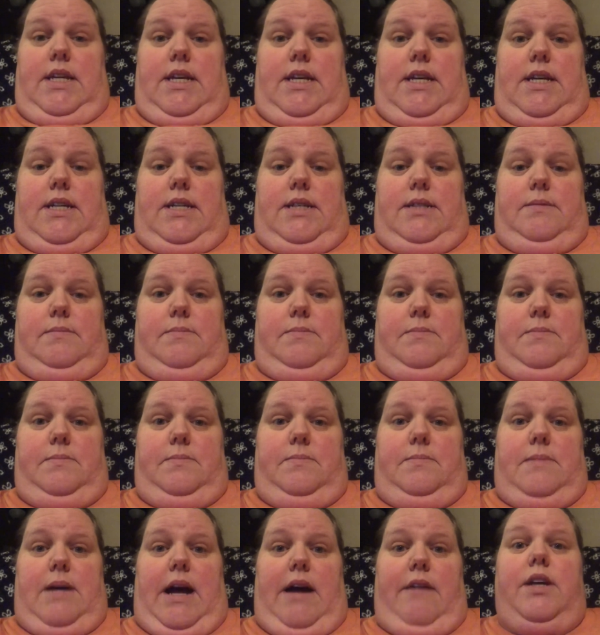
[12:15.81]

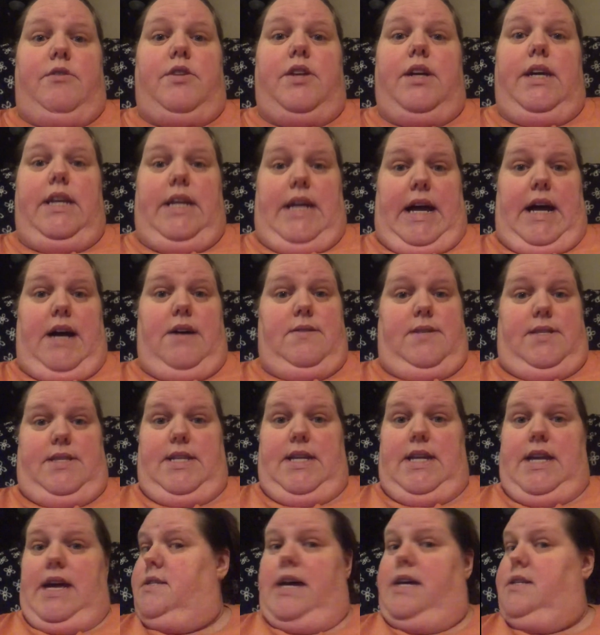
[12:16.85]
I've cleaned house
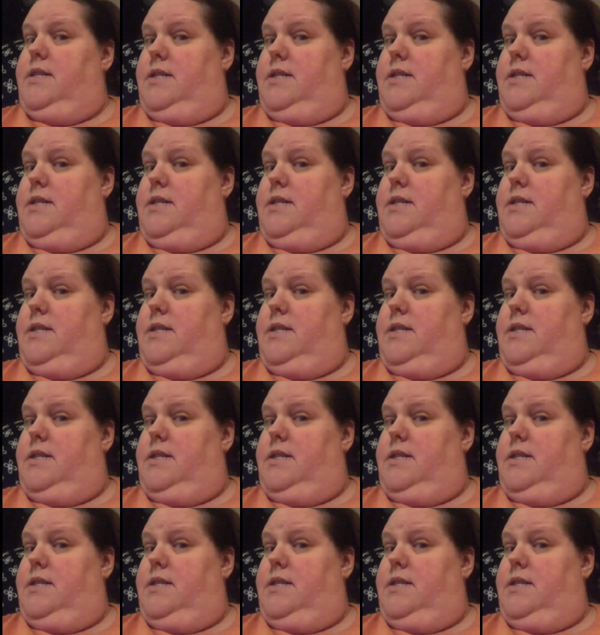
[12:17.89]
today.